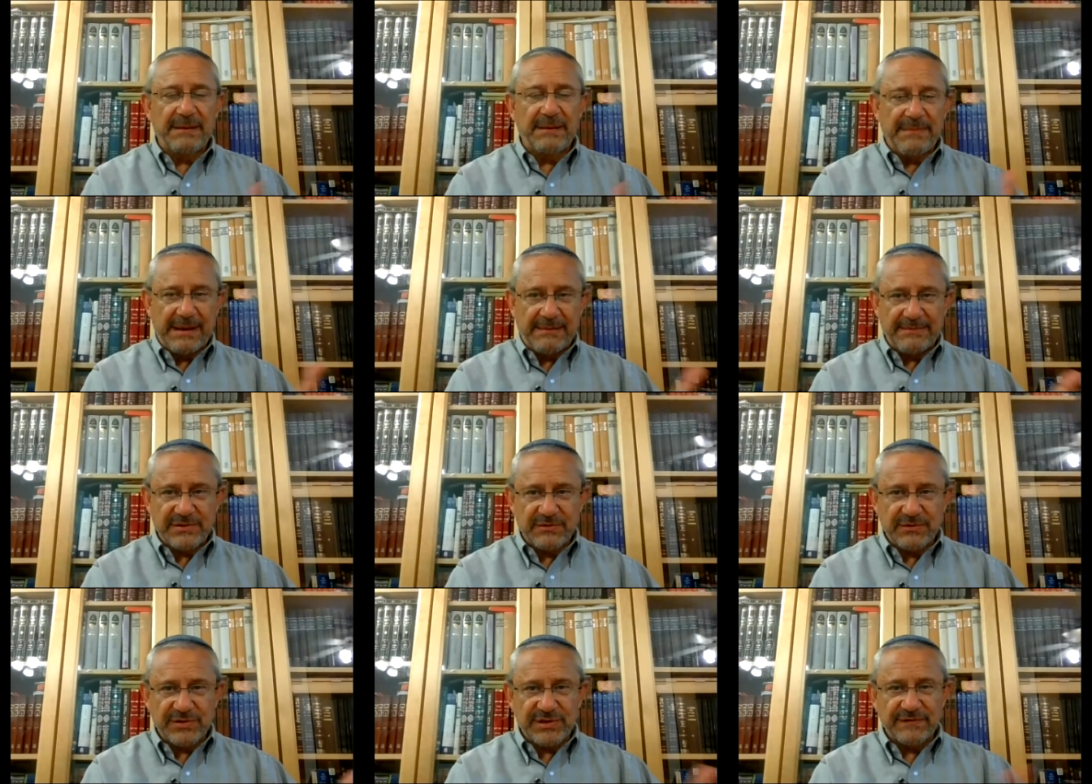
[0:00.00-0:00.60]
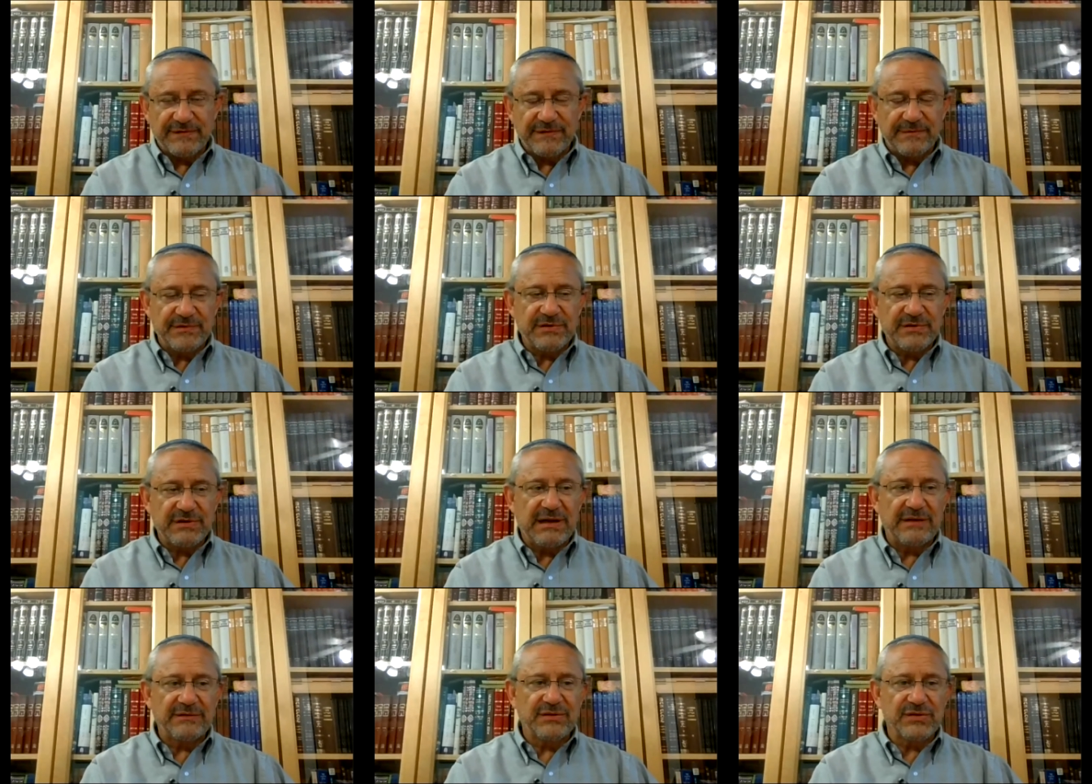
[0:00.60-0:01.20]
my mom's originally from
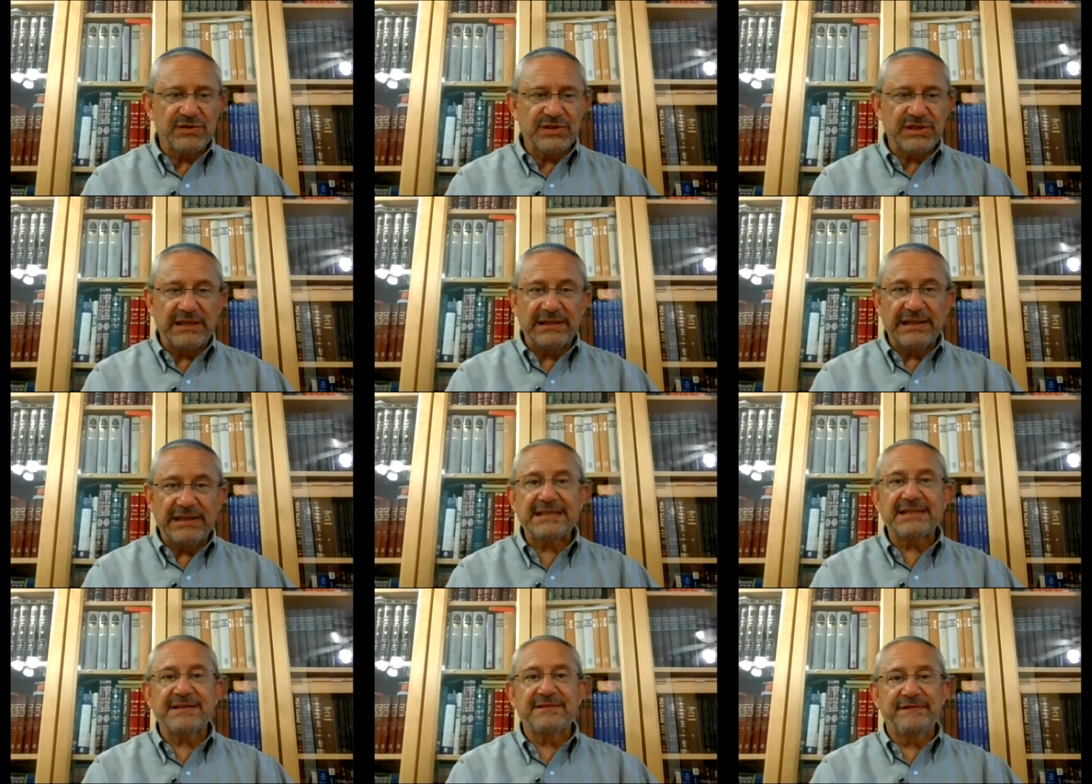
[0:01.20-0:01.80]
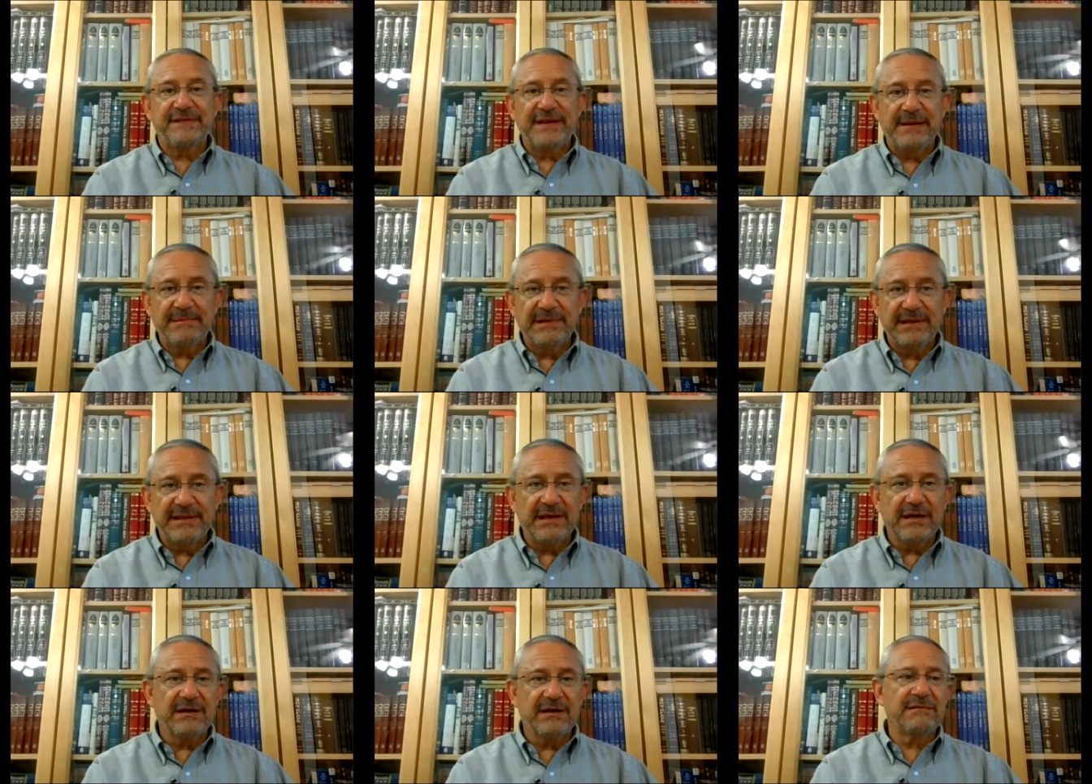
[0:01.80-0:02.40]
Toronto. So I had lots of
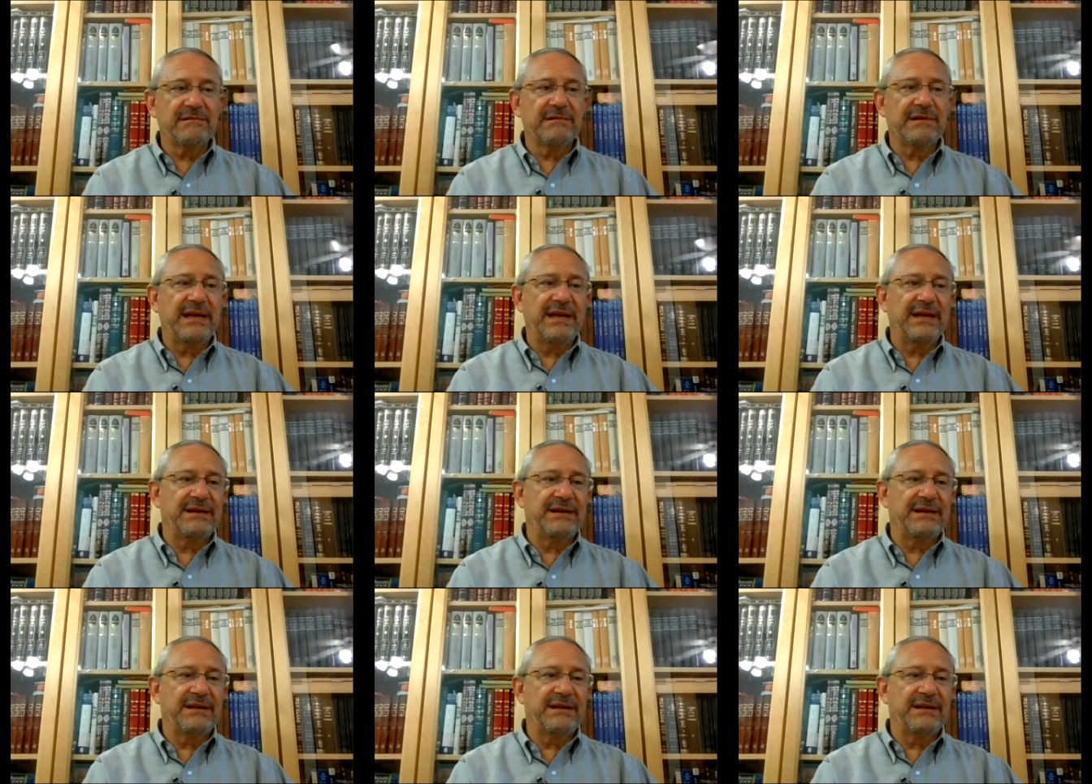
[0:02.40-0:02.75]
family there.